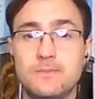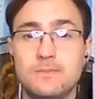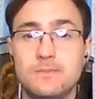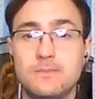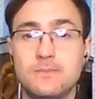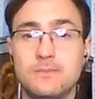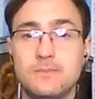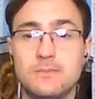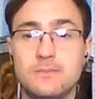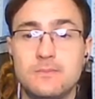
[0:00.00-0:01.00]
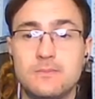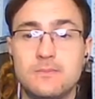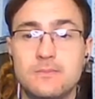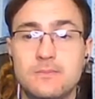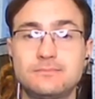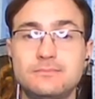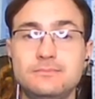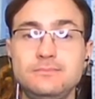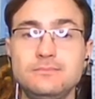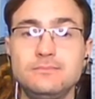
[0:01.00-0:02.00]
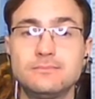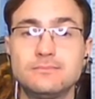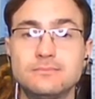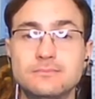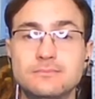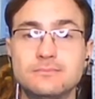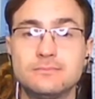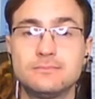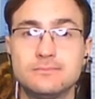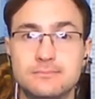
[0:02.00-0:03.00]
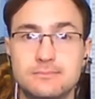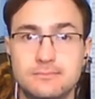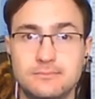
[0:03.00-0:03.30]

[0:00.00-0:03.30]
This person isn't speaking.